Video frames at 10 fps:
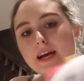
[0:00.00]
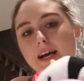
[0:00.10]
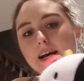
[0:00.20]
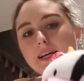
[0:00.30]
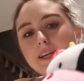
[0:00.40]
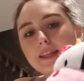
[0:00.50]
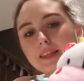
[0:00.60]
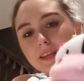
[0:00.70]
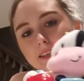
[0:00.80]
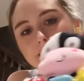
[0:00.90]
and I
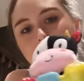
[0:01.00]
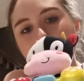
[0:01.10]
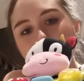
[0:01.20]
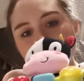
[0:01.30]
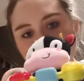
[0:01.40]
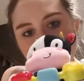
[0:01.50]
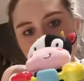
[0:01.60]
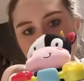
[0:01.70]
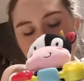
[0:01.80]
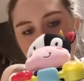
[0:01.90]
think I've
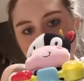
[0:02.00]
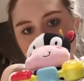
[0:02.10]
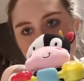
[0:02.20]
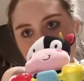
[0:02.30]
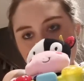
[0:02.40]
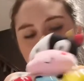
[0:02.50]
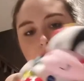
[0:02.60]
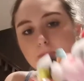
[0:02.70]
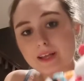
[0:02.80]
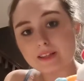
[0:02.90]
seen these in
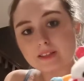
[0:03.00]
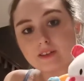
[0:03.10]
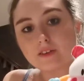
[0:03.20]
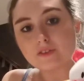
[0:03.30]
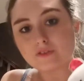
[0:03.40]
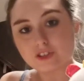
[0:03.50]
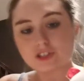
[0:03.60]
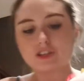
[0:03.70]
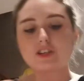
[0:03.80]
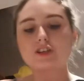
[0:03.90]
Smith's for
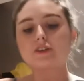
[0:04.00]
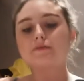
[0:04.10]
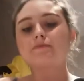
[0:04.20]
sure.